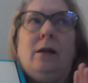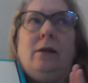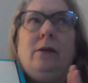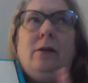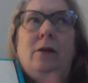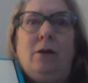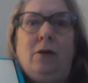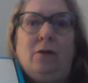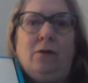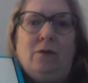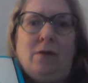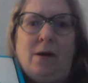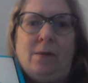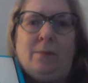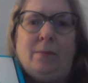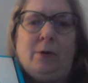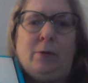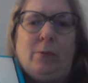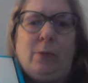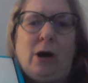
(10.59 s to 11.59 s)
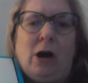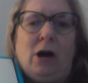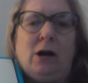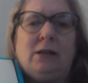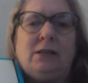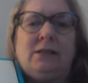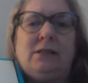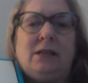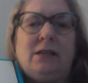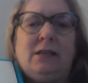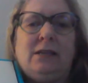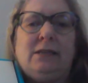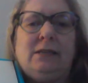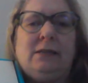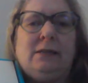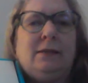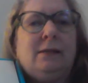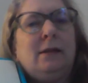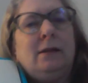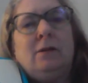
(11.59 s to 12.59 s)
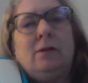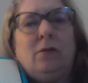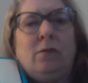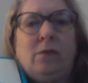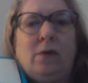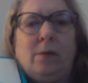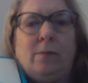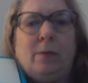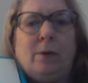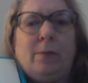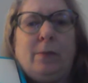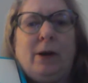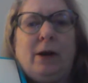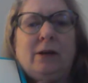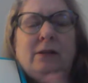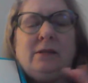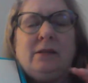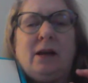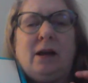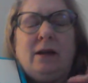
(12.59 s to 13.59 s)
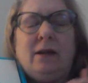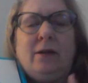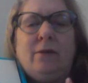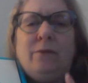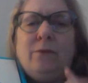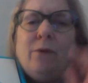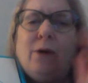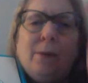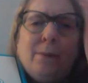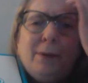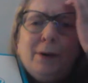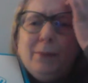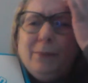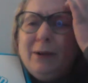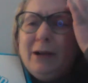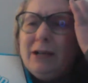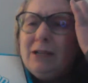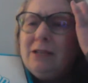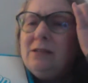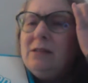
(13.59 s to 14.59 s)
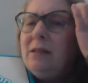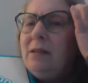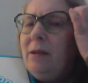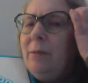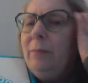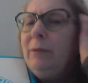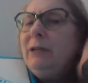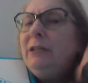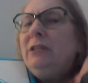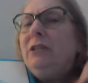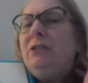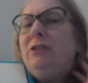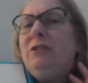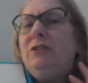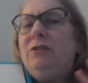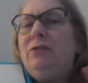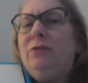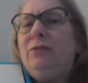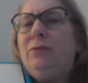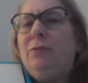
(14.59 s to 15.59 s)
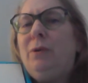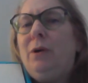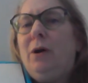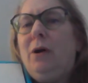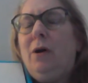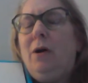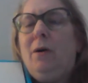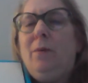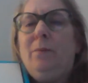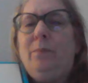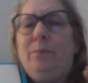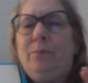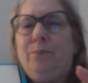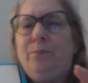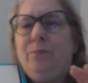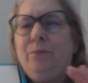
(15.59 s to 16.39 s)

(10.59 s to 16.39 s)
November box. So this is the November box. I have one more box that I'm going to do um,